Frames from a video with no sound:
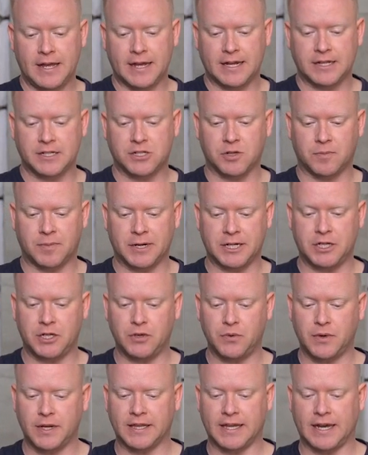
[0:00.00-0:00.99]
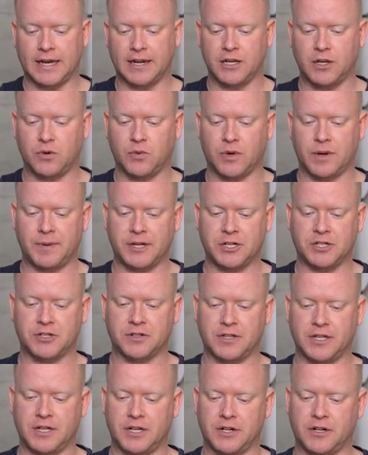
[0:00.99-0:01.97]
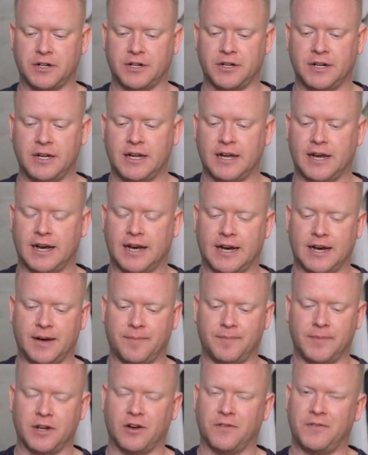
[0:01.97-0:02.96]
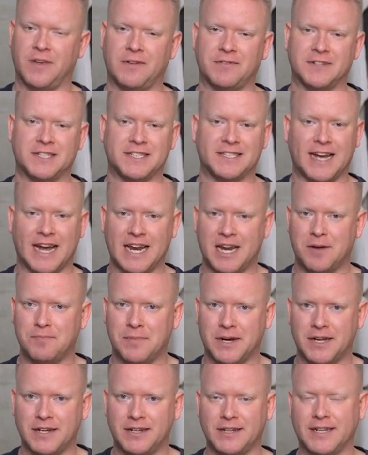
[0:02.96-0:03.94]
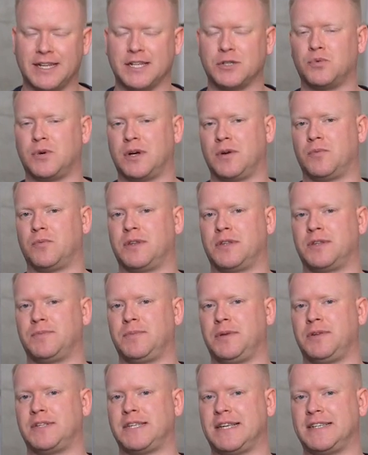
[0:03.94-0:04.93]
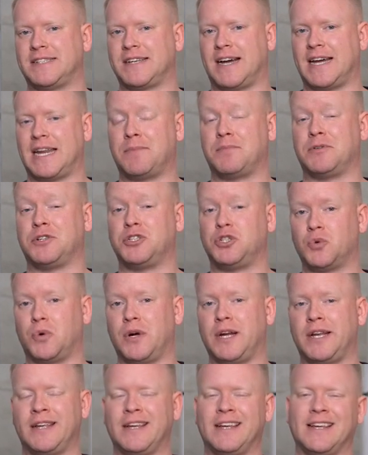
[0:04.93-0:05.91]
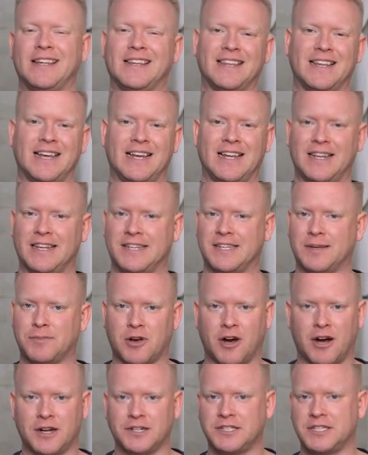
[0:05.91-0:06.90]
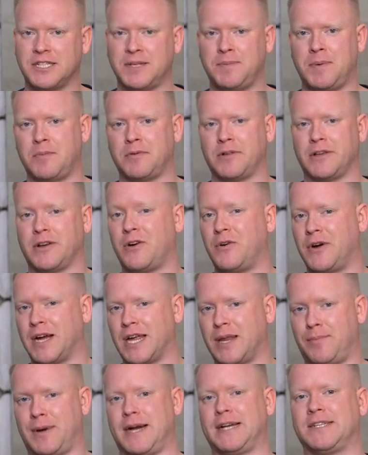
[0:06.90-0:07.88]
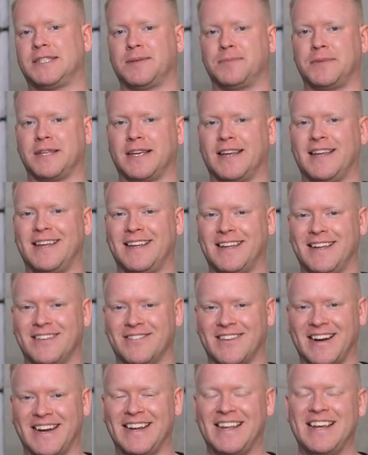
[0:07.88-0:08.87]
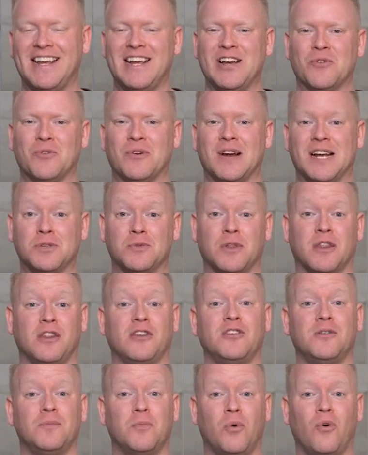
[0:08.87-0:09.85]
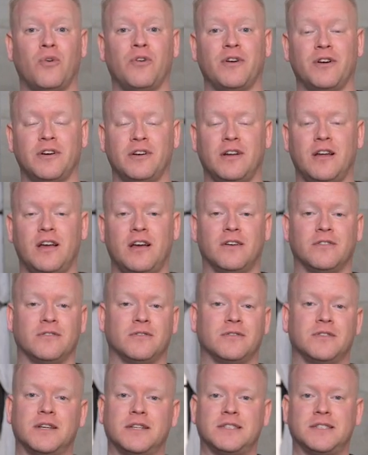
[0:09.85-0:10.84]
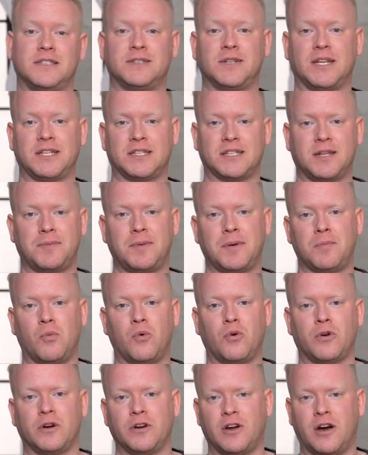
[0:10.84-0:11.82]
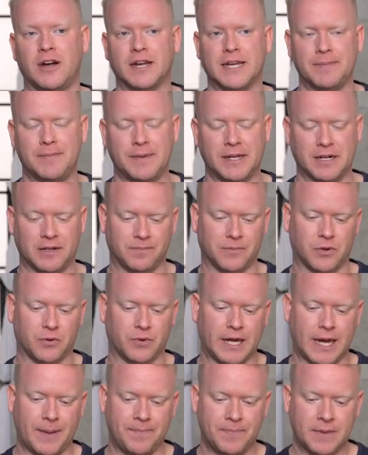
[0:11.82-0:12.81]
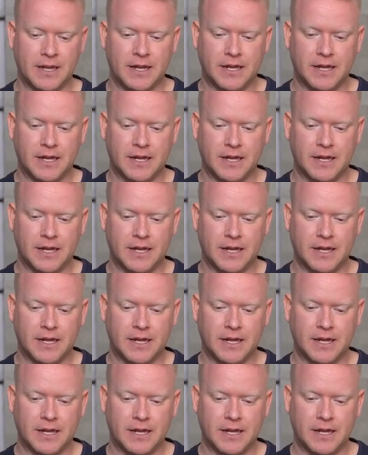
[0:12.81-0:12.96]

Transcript: And so by doing that, you want to make sure that you're, you know, if you have a sign up button, guess what? When people say sign up or join, and subconsciously people are like, oh, I gotta buy something, right? Whereas with learn more, oh, it's a little bit more non-committal, okay?